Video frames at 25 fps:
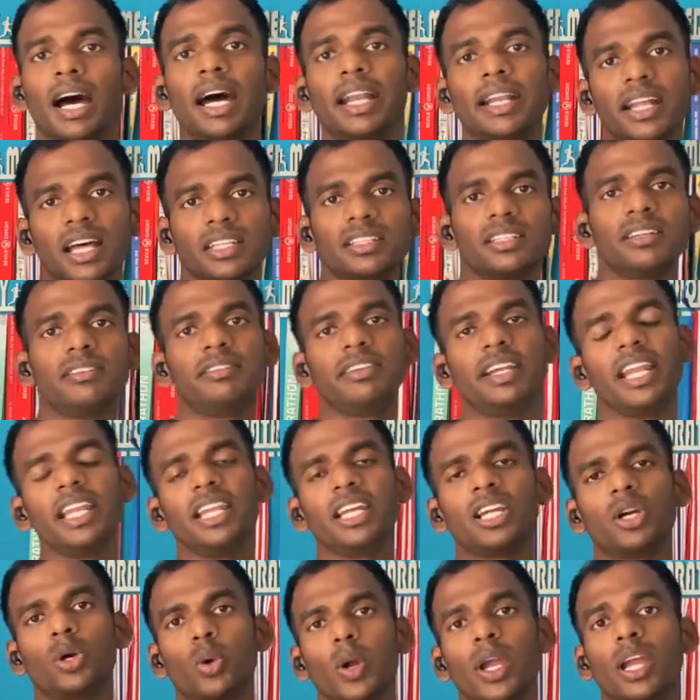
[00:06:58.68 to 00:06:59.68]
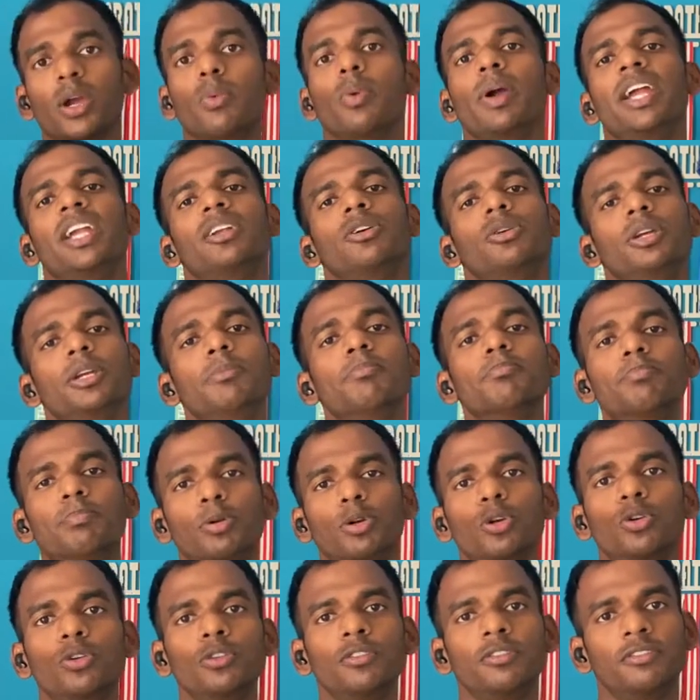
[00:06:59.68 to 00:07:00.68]
Another really quick way to
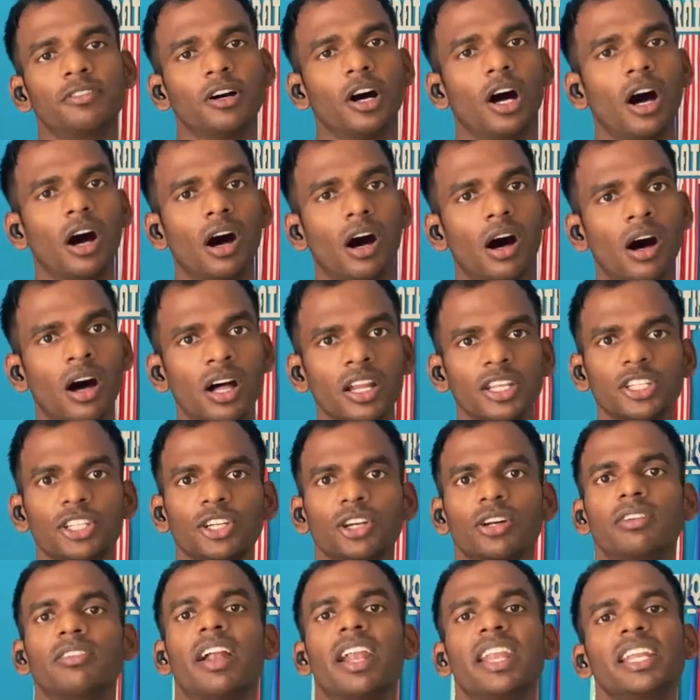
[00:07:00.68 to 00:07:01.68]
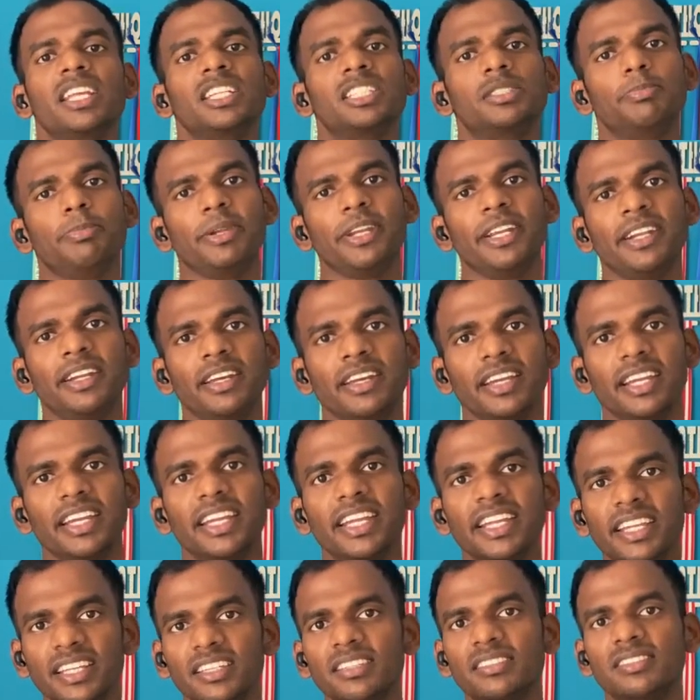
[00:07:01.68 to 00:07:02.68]
improve on your running speed
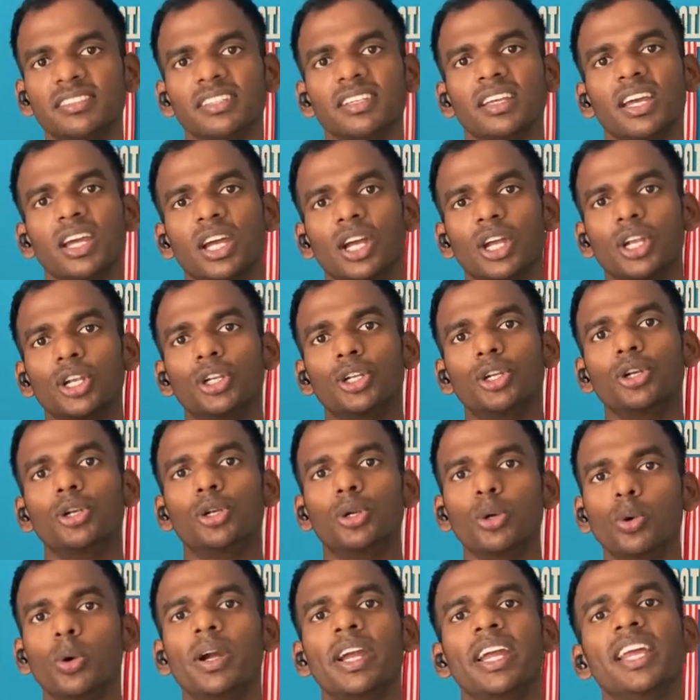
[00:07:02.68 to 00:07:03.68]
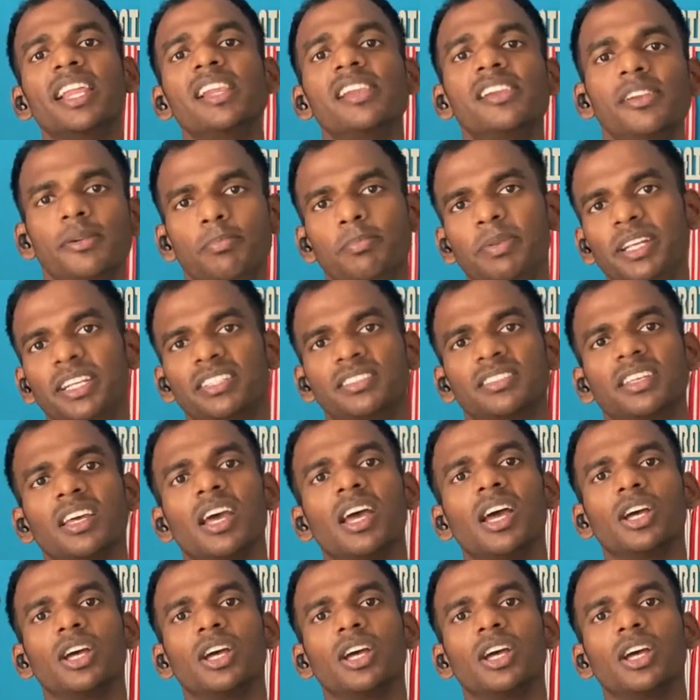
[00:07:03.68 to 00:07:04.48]
is to do hill repeats.